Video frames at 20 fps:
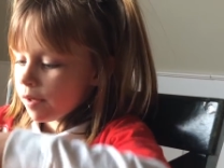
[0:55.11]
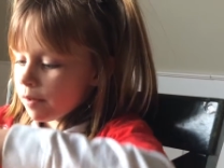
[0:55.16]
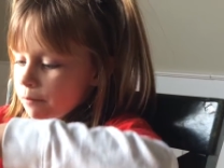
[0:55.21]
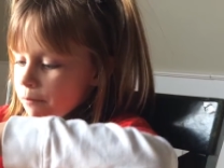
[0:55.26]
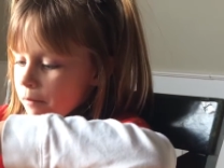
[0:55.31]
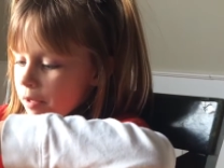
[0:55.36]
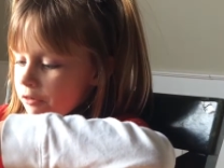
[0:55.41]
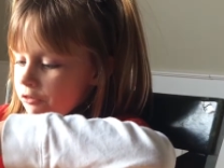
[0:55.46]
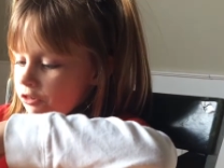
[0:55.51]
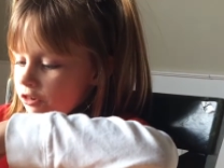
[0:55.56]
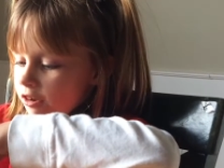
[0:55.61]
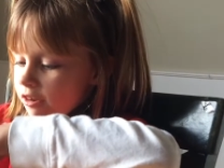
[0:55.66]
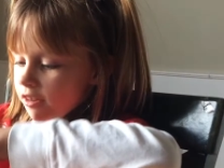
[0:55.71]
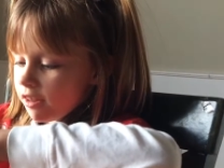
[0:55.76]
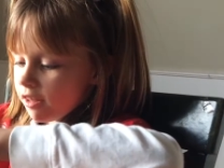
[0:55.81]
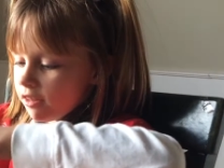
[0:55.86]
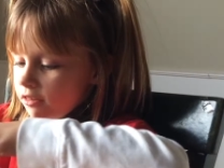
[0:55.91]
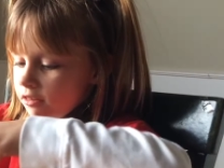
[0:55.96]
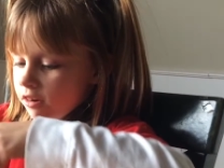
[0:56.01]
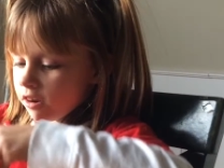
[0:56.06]
I
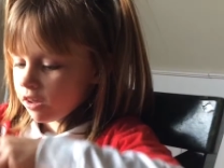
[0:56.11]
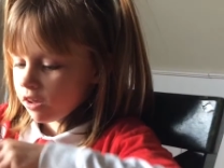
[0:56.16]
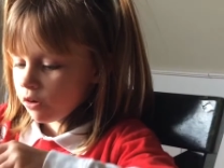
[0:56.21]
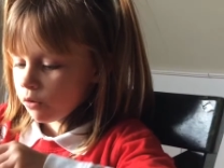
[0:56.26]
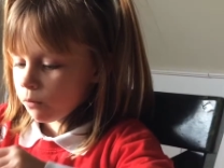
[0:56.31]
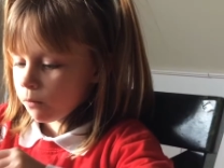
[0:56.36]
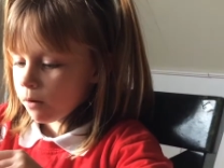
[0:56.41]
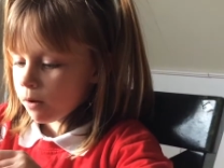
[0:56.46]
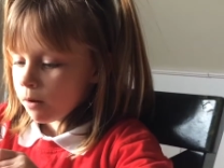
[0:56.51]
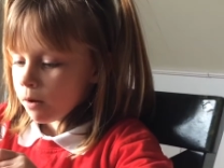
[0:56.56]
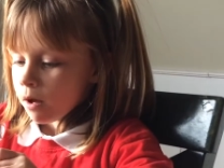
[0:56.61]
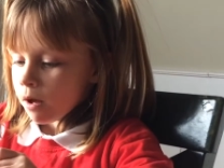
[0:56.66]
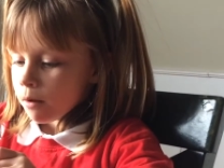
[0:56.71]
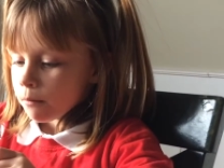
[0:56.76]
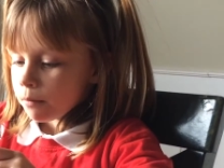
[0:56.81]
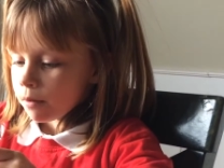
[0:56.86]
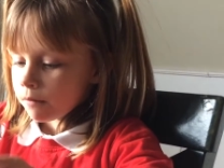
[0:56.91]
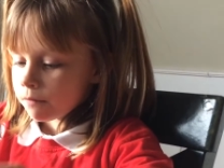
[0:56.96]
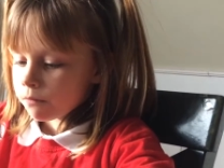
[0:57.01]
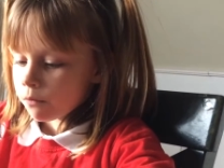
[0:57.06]
mentioned this to you
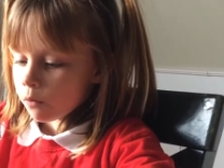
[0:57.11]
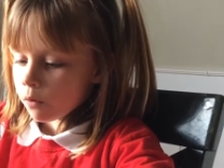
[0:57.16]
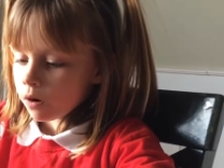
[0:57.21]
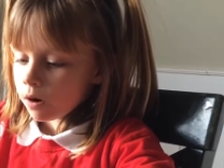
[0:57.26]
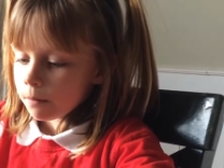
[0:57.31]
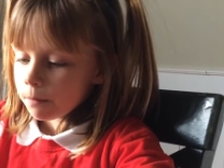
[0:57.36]
before,